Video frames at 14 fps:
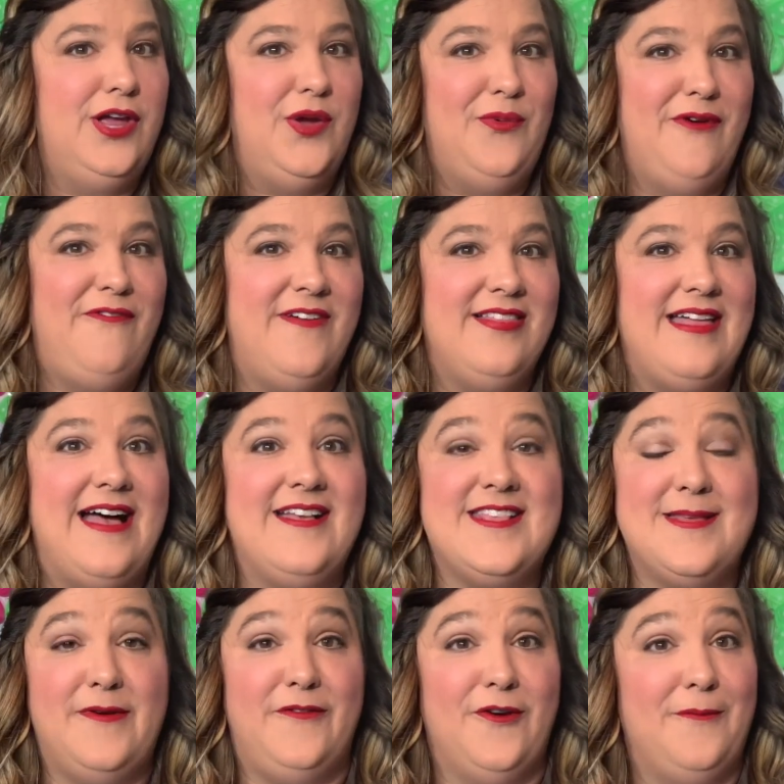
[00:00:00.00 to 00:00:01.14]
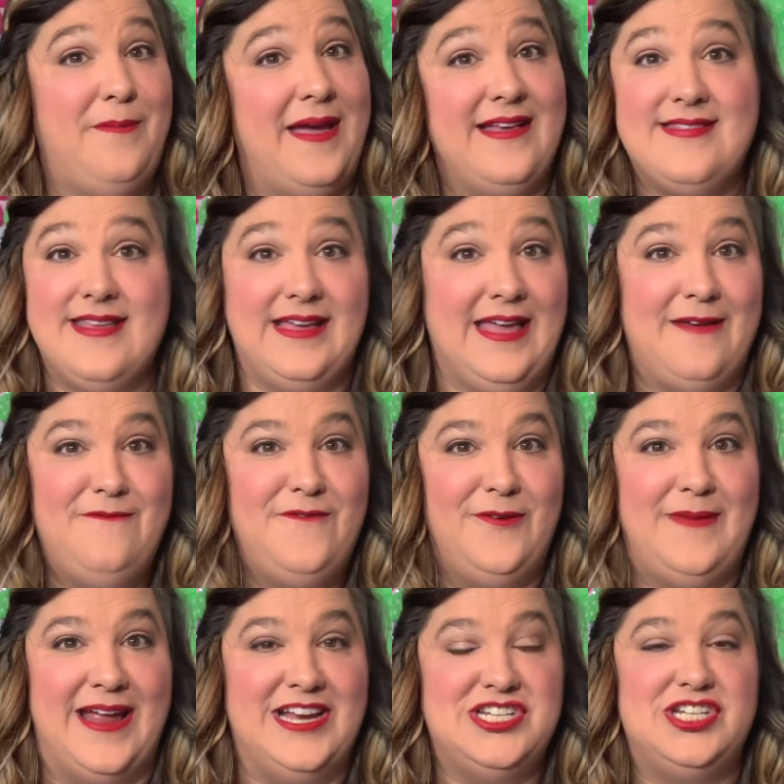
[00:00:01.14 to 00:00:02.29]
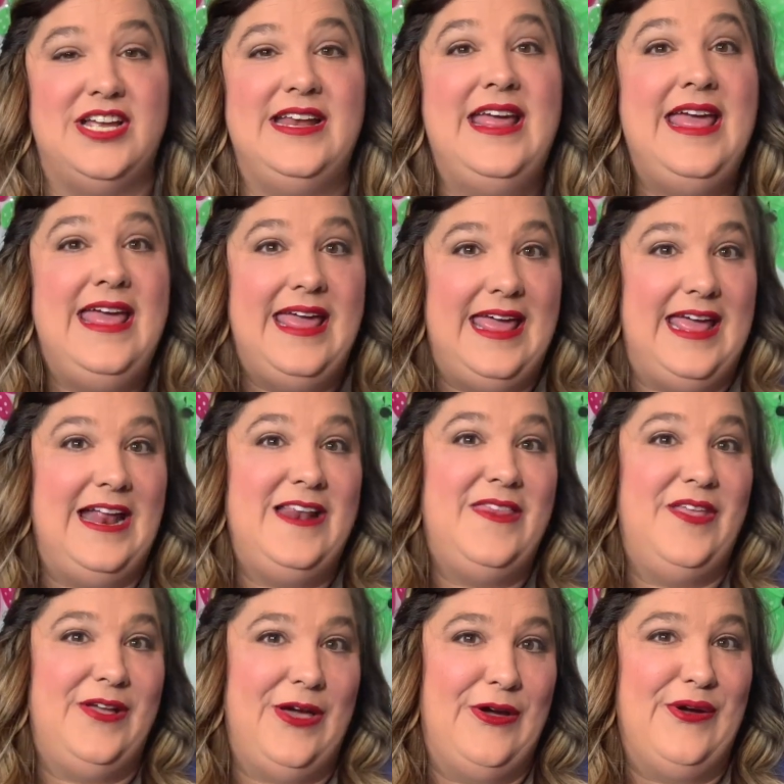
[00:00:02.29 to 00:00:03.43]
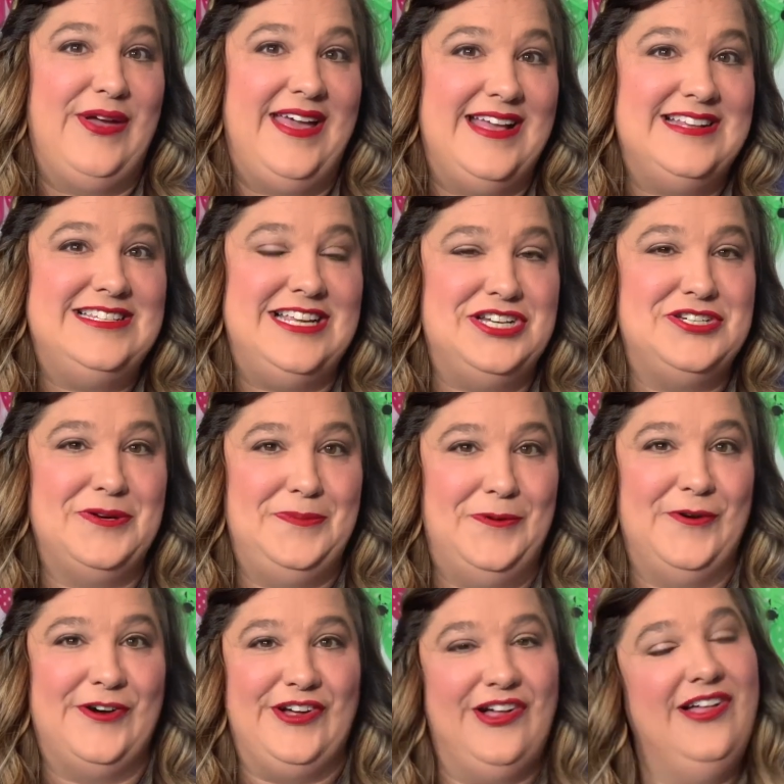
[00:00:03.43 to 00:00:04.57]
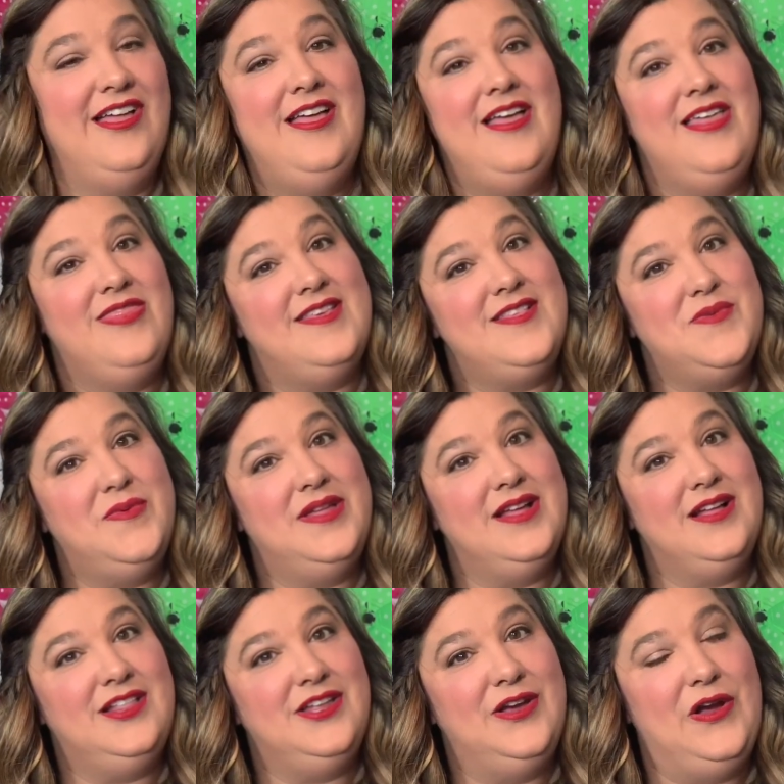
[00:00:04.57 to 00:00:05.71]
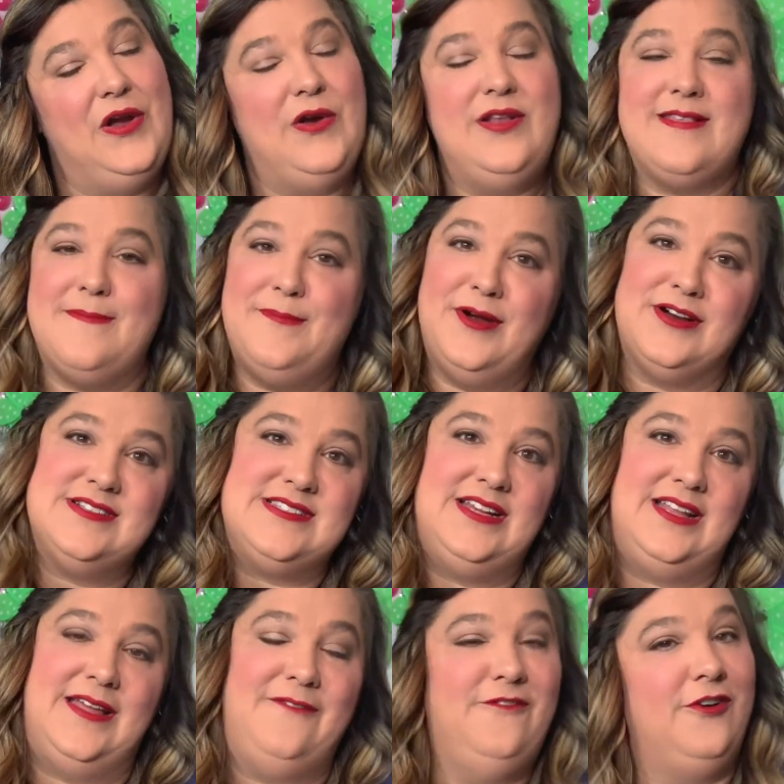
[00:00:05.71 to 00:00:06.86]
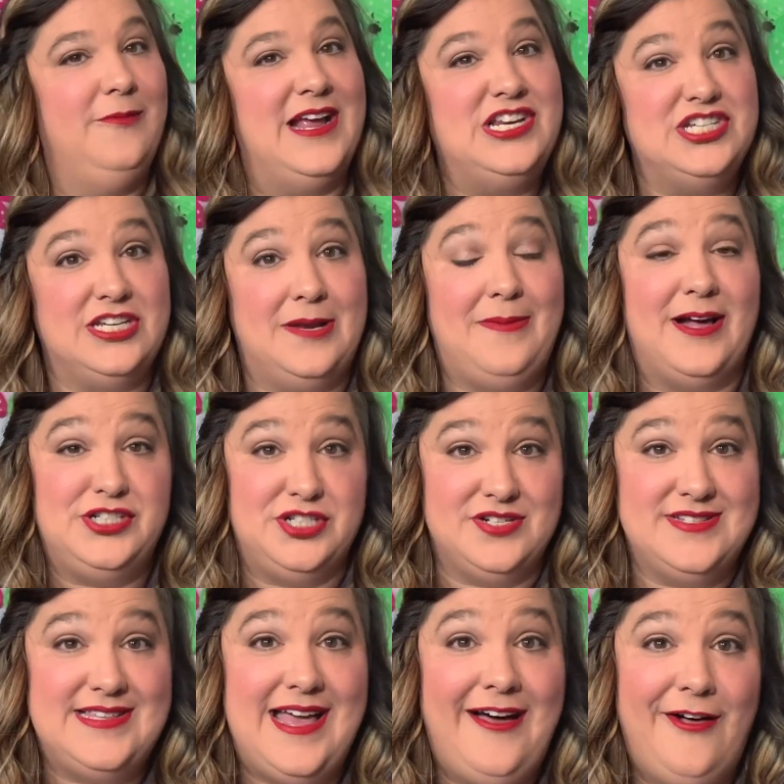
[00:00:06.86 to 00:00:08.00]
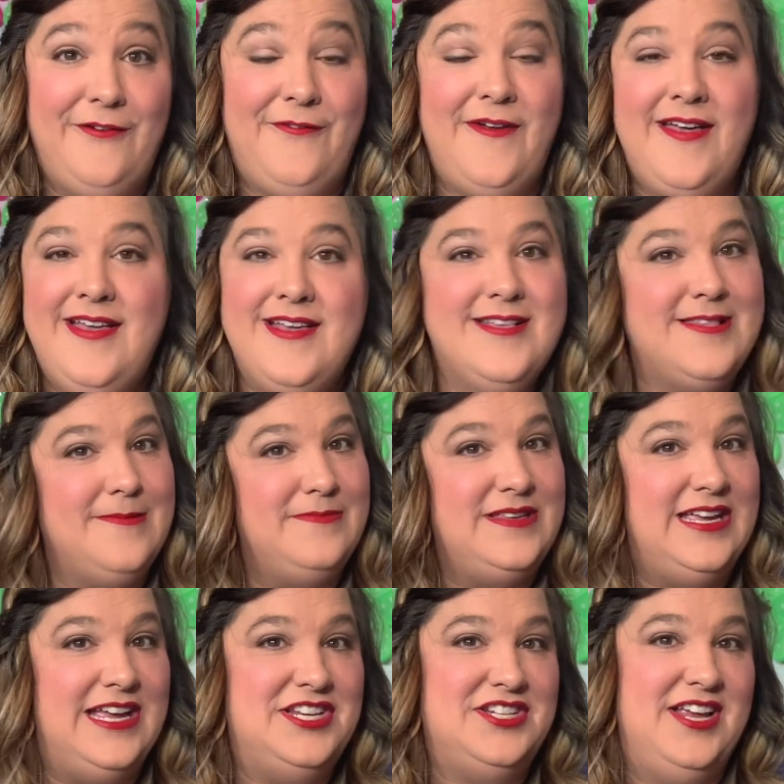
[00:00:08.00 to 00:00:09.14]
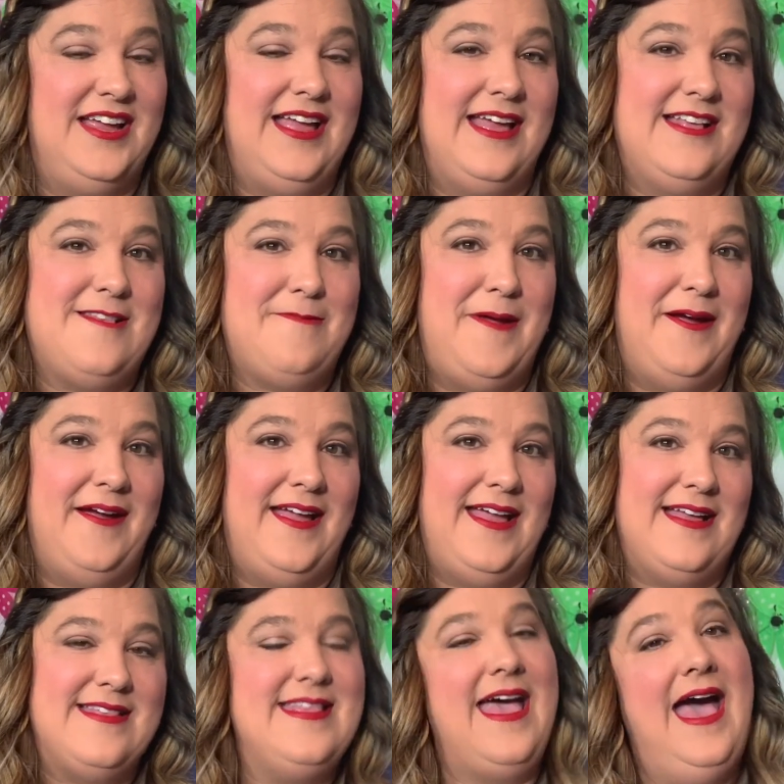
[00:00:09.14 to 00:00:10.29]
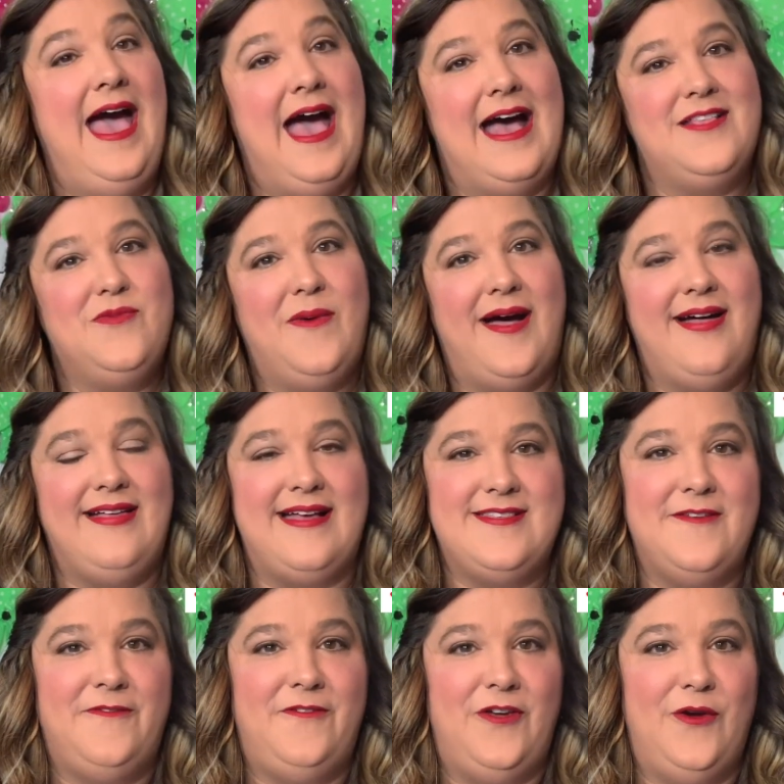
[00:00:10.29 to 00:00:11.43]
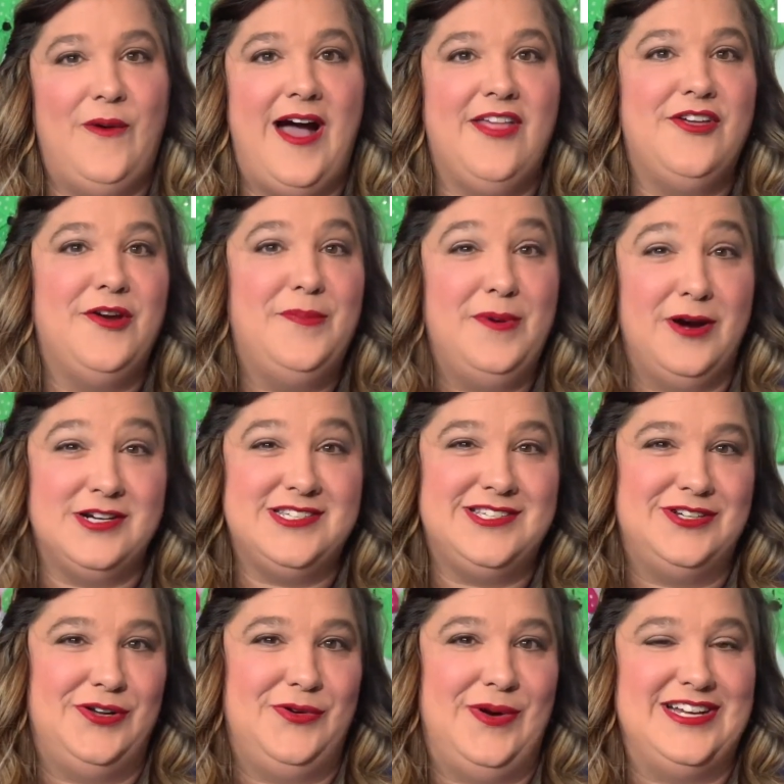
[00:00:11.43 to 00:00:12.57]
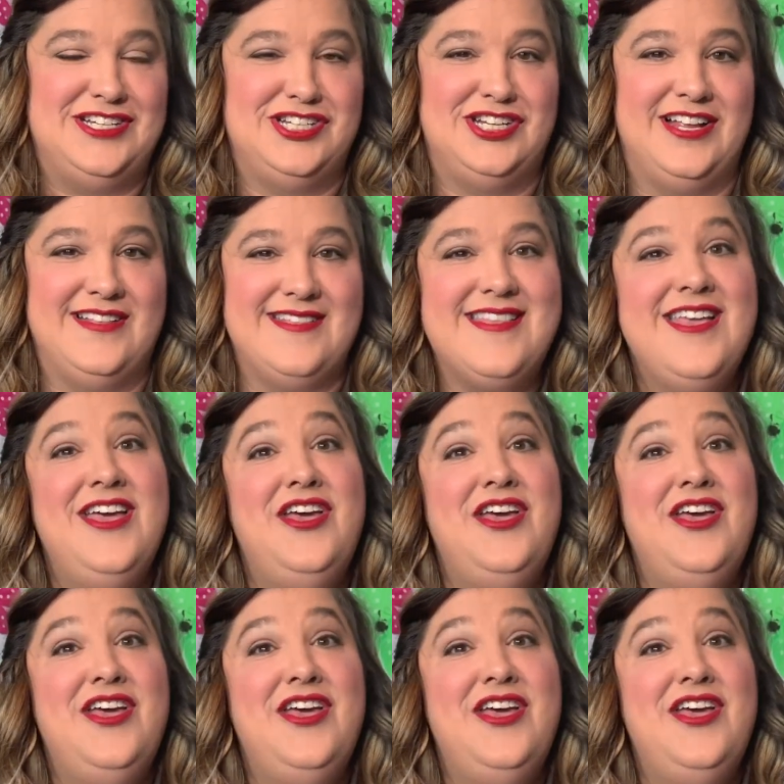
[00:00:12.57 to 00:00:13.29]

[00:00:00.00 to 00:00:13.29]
you will fill out some of your basic information in the Gogokid teacher portal. This will include some personal information about yourself, some teaching experience, as well as a few other personal questions.